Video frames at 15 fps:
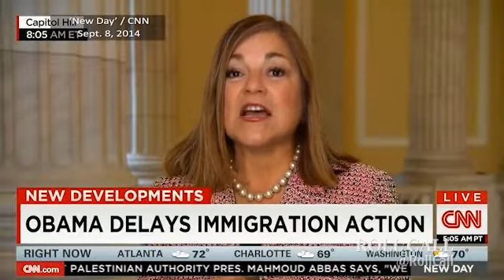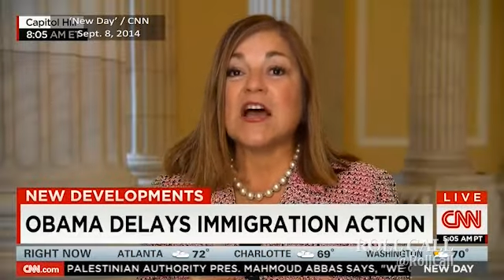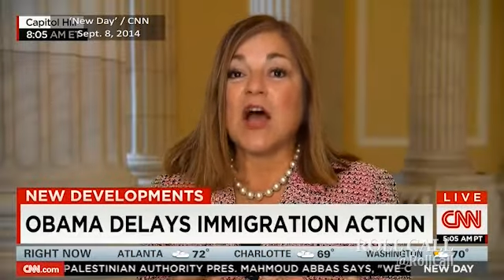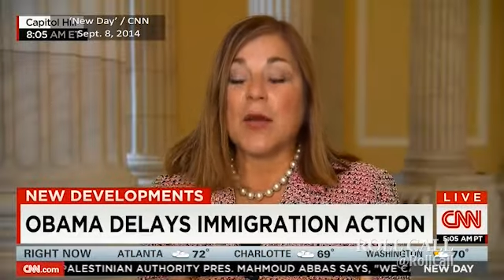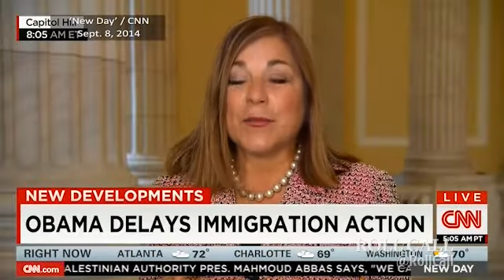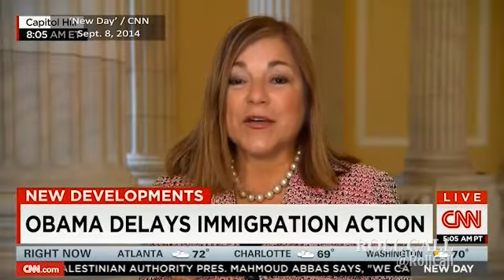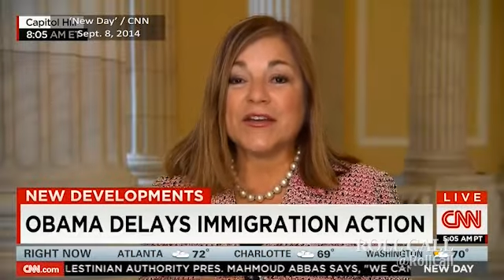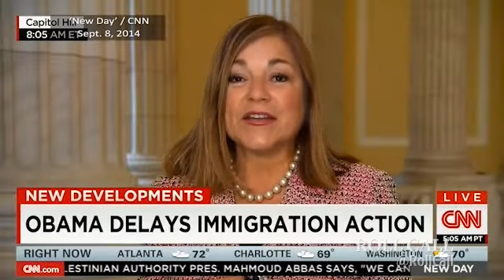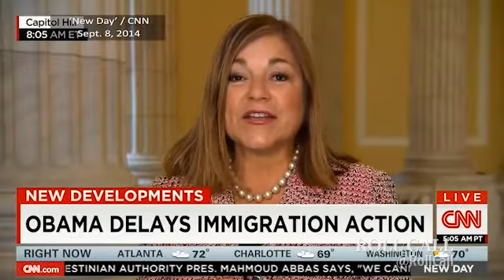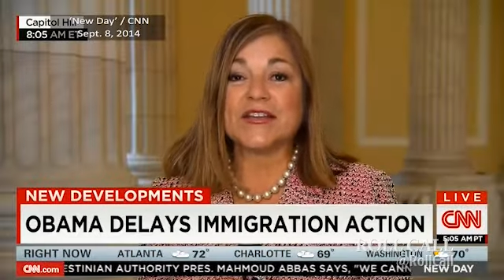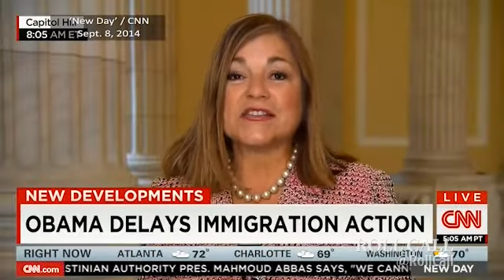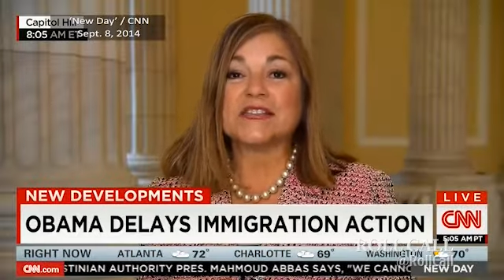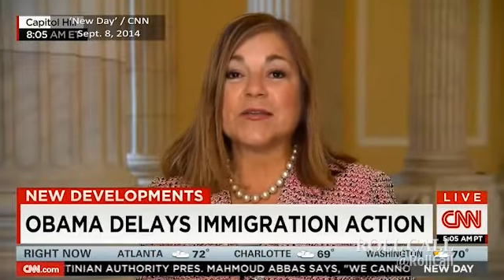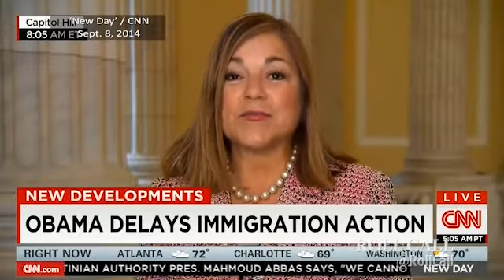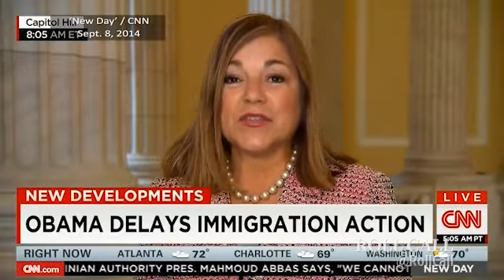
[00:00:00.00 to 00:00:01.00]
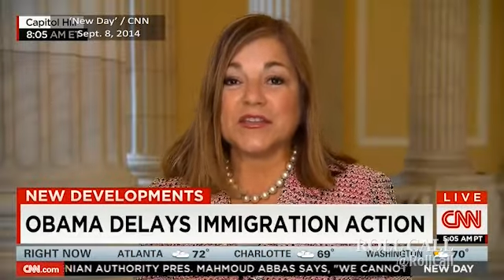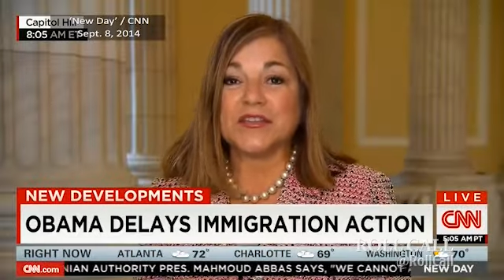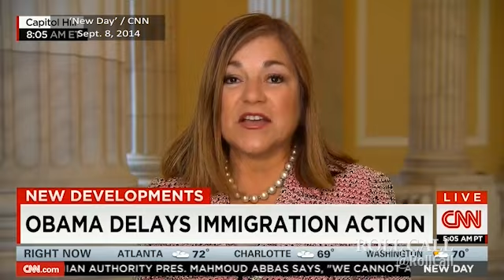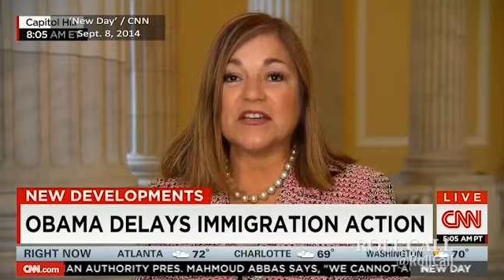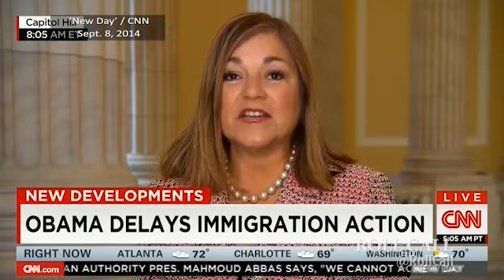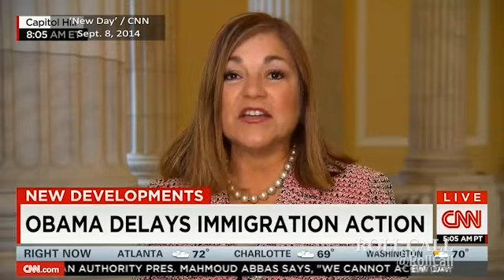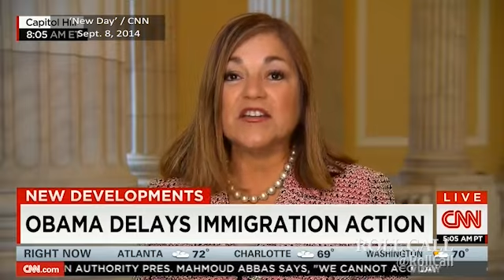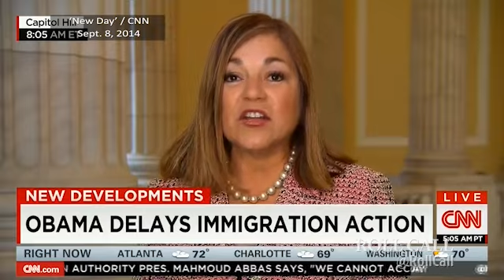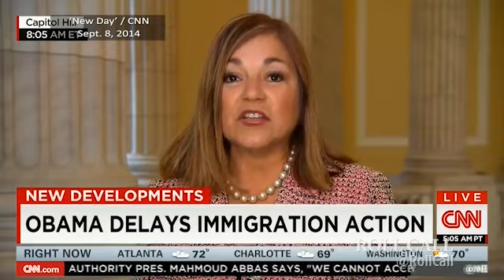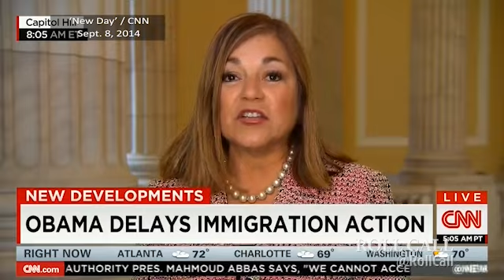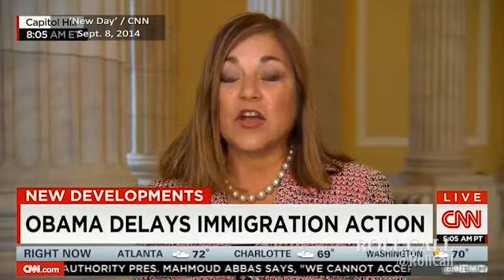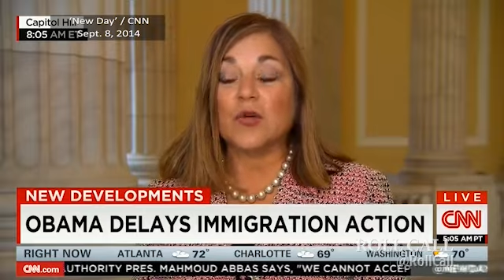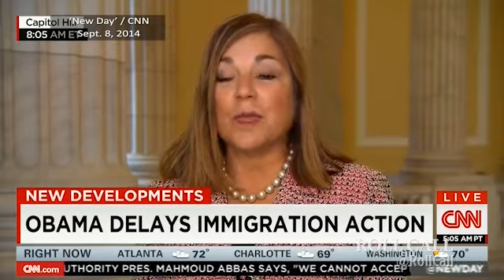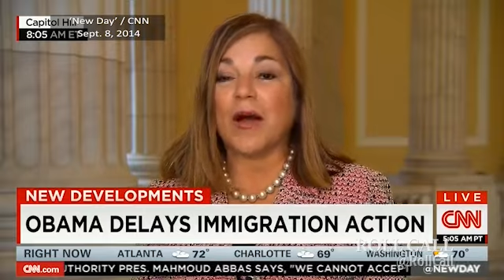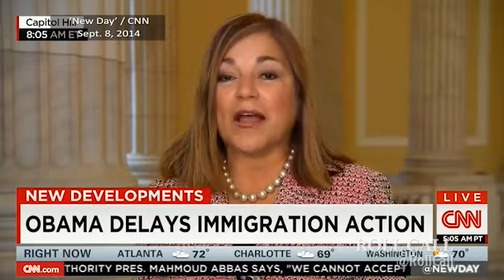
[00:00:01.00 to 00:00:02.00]
I'm going to get something done and you'll
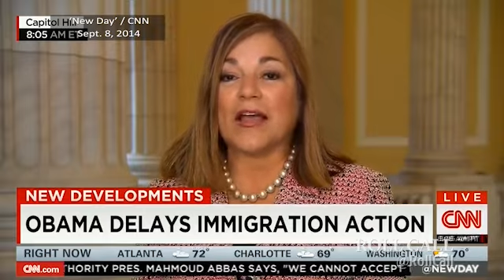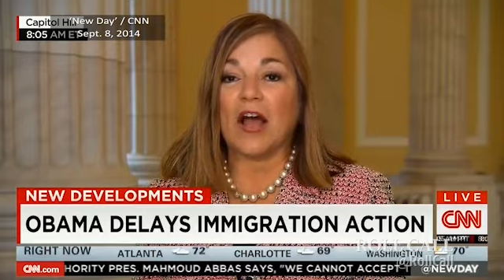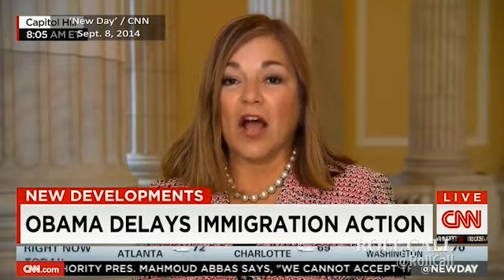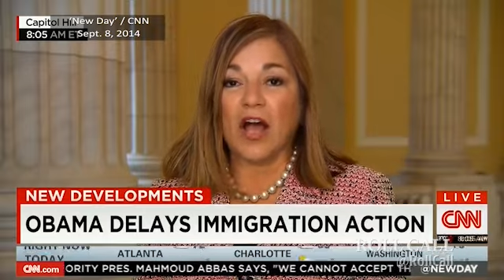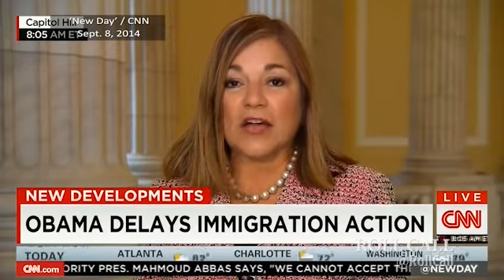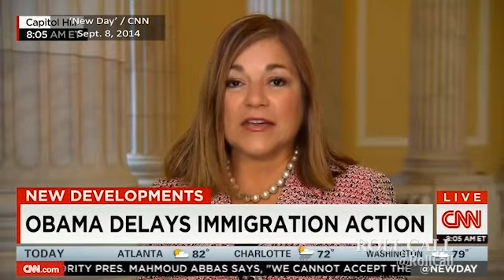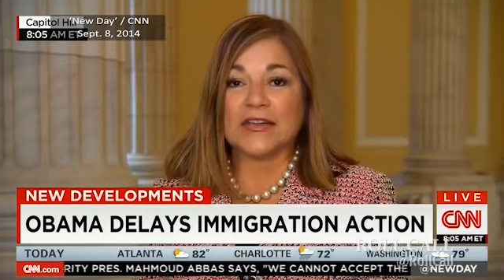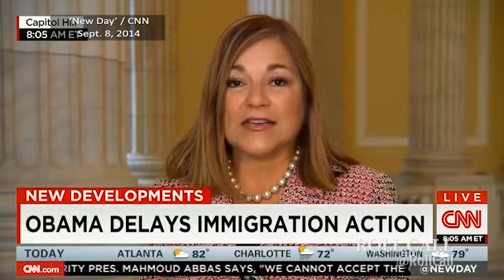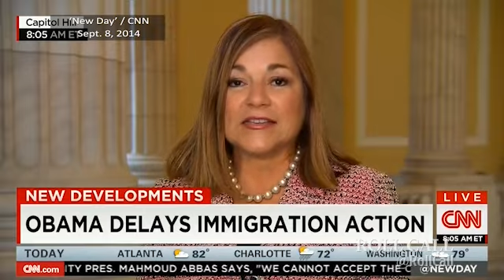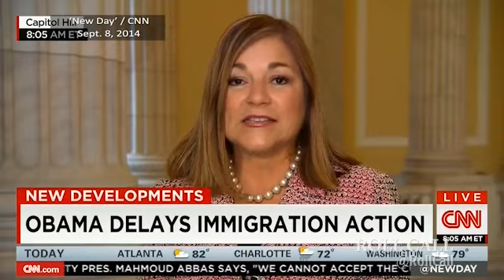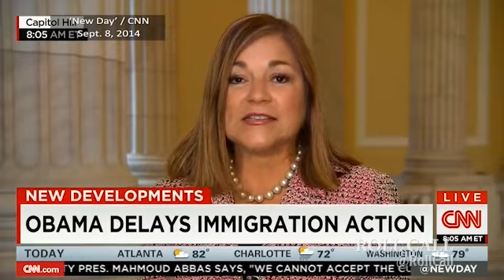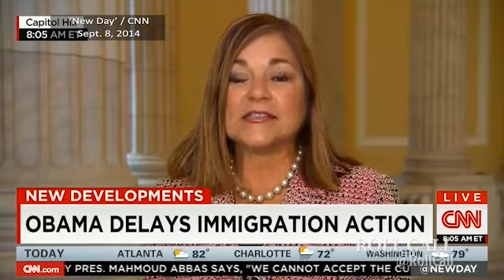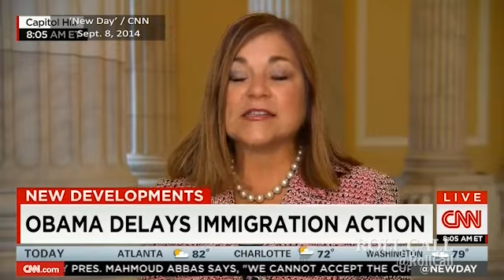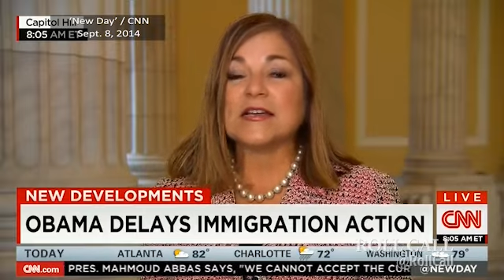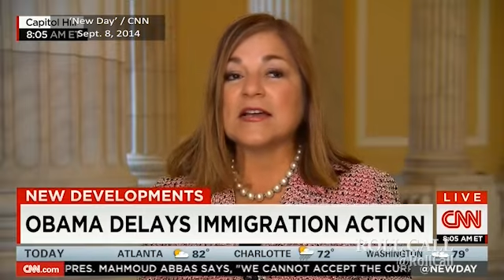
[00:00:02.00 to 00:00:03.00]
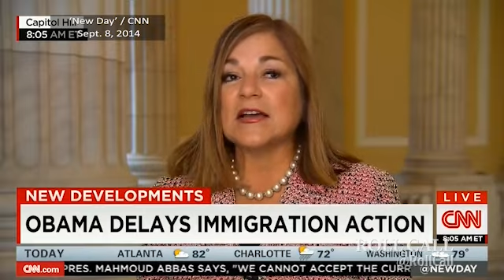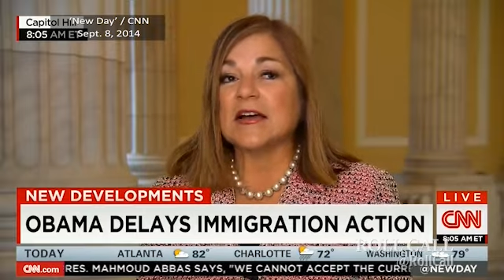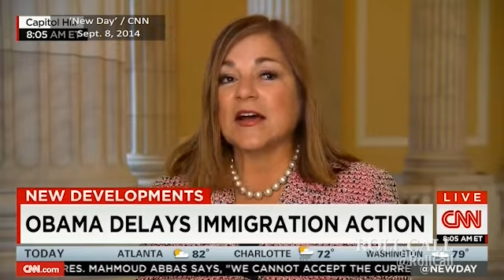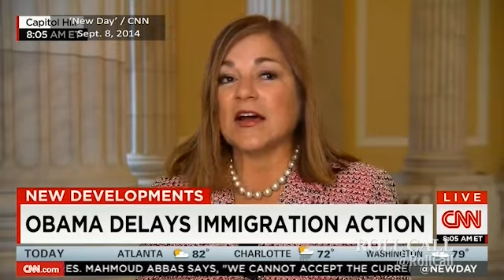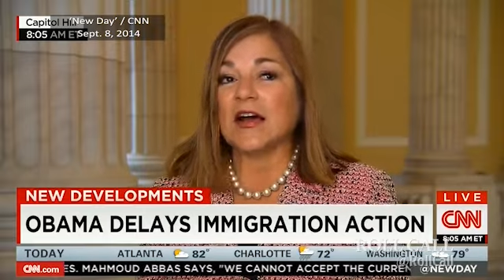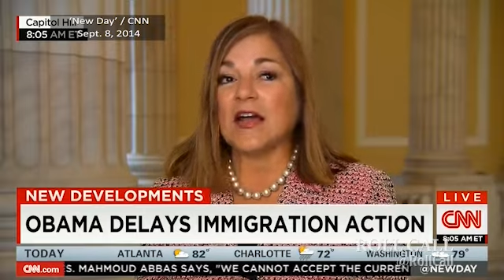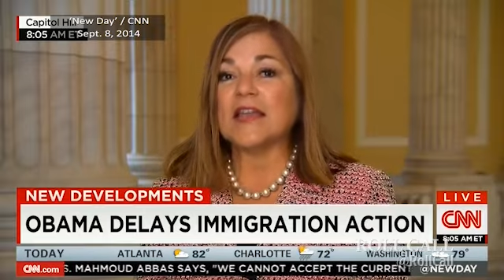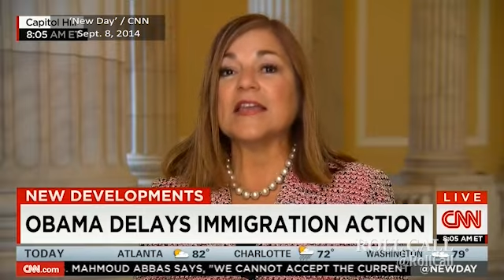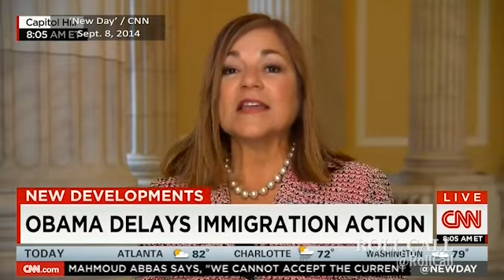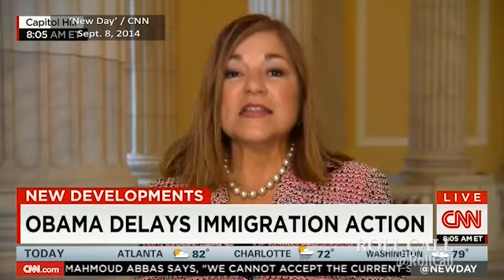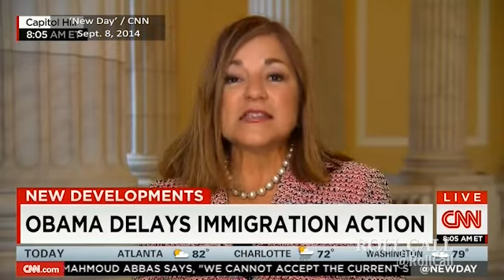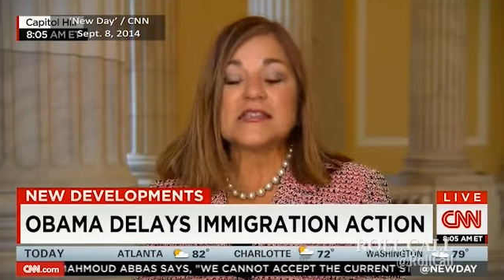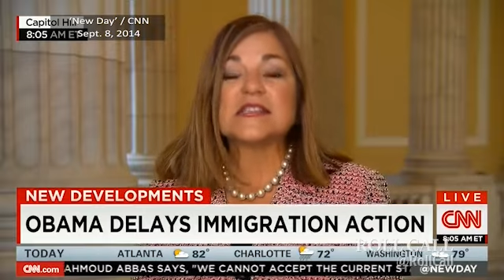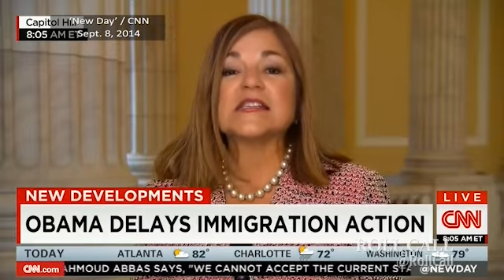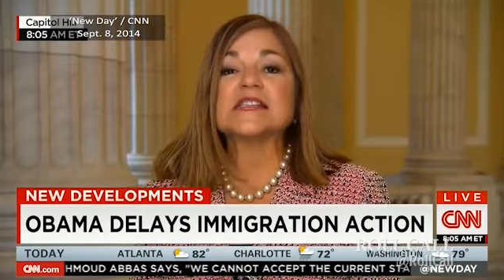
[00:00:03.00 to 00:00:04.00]
know by August, uh,
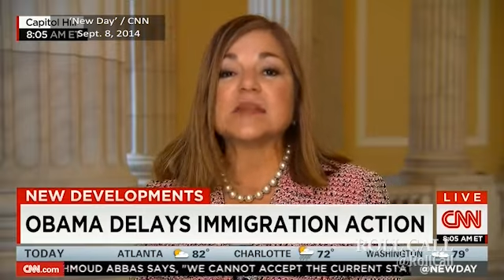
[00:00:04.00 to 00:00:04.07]
it is a